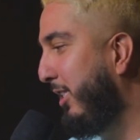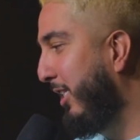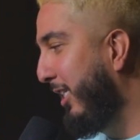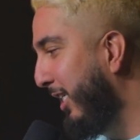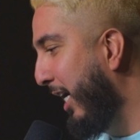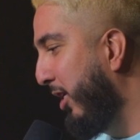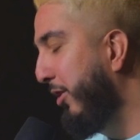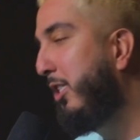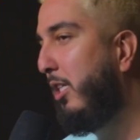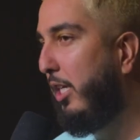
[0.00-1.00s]
I learned
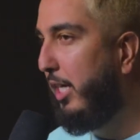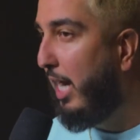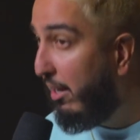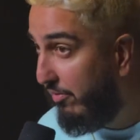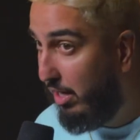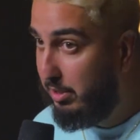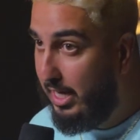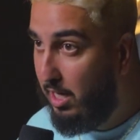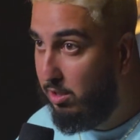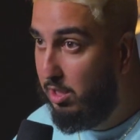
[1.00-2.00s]
this the other day. I found
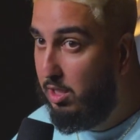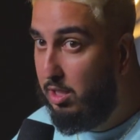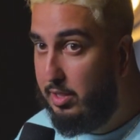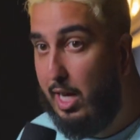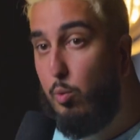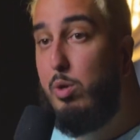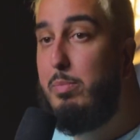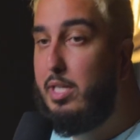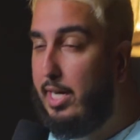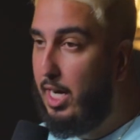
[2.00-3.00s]
out that
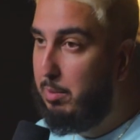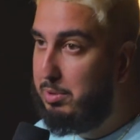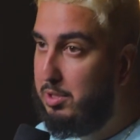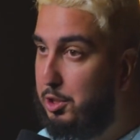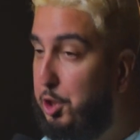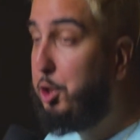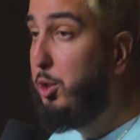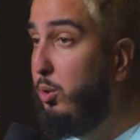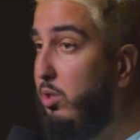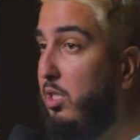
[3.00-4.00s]
women cops
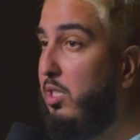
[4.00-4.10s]
shoot